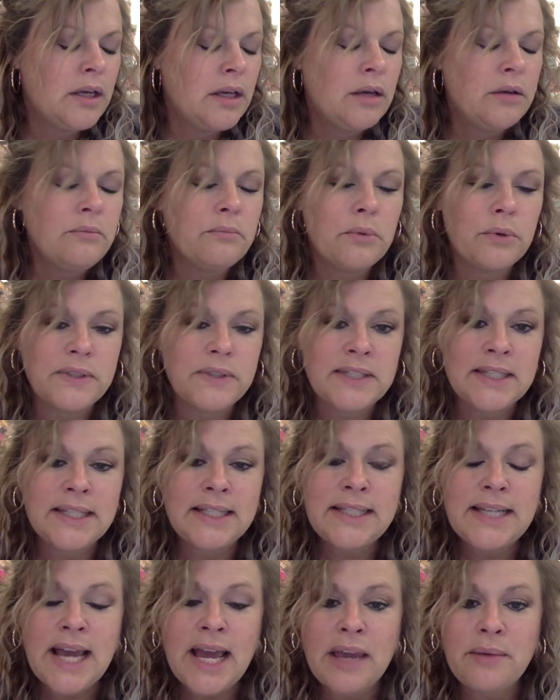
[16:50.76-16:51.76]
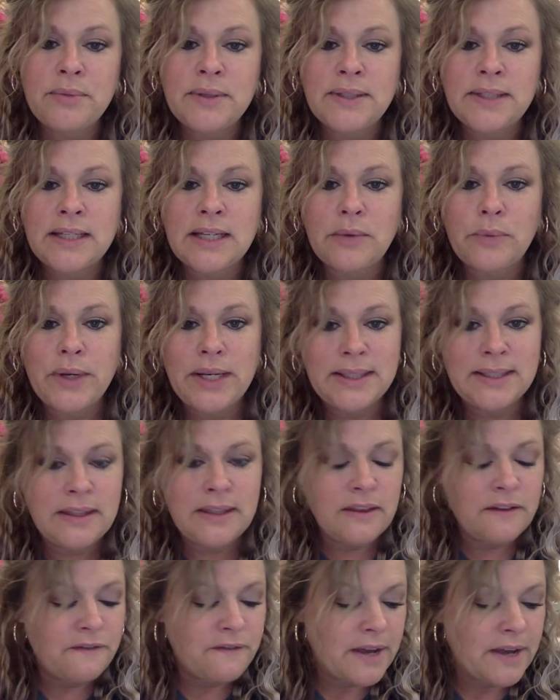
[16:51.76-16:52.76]
Most of the time when it's in
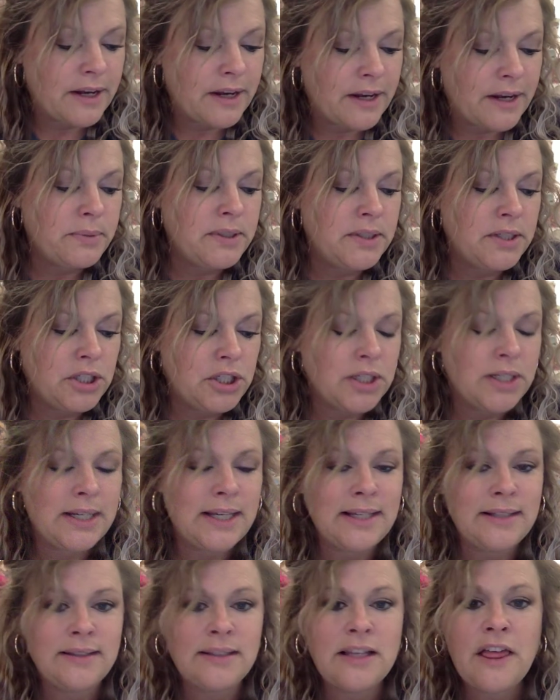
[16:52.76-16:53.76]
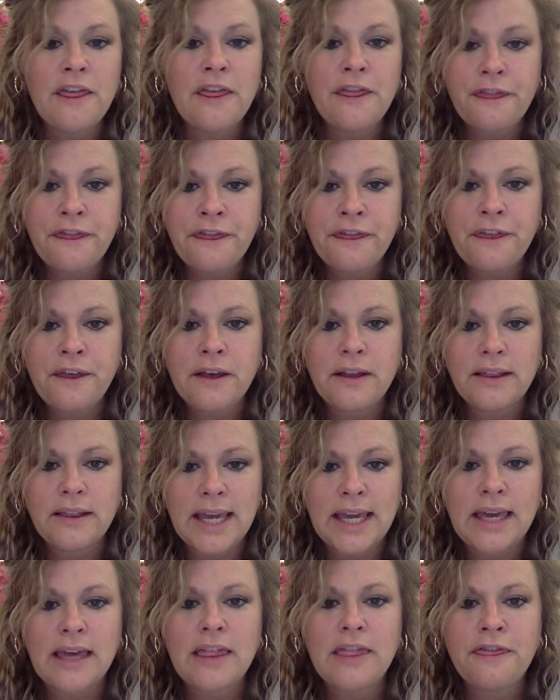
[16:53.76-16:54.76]
the final position is th,
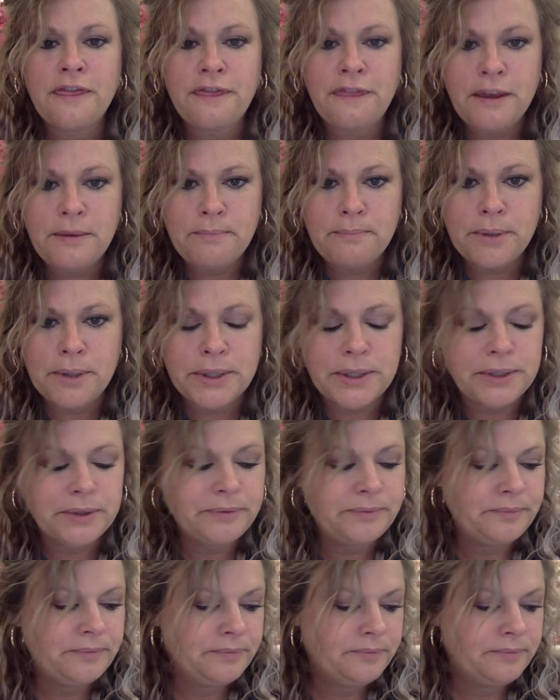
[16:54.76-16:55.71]
like thimble.